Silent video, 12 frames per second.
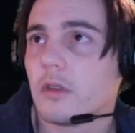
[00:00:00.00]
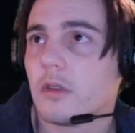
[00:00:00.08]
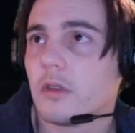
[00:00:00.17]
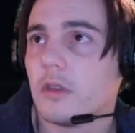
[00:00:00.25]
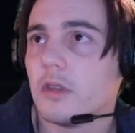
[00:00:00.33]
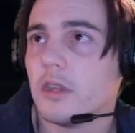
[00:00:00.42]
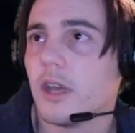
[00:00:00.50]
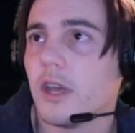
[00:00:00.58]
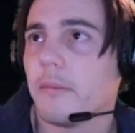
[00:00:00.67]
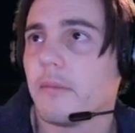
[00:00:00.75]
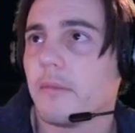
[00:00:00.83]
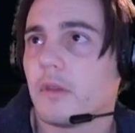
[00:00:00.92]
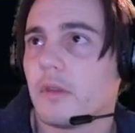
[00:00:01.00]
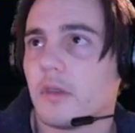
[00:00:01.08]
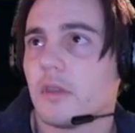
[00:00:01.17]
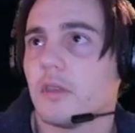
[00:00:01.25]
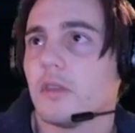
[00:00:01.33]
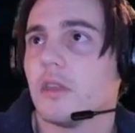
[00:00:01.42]
Yep.
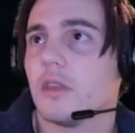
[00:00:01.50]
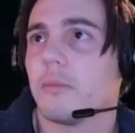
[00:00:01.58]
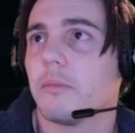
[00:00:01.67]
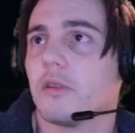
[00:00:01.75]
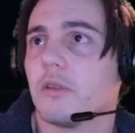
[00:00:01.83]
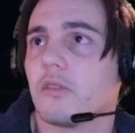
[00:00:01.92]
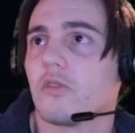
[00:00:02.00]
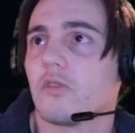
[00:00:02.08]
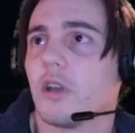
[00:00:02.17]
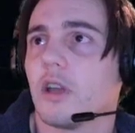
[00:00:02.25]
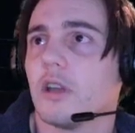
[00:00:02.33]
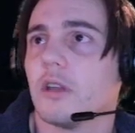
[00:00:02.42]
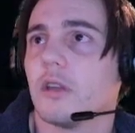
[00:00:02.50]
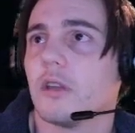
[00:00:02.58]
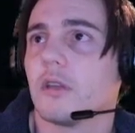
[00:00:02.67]
Yep. You're just trying to.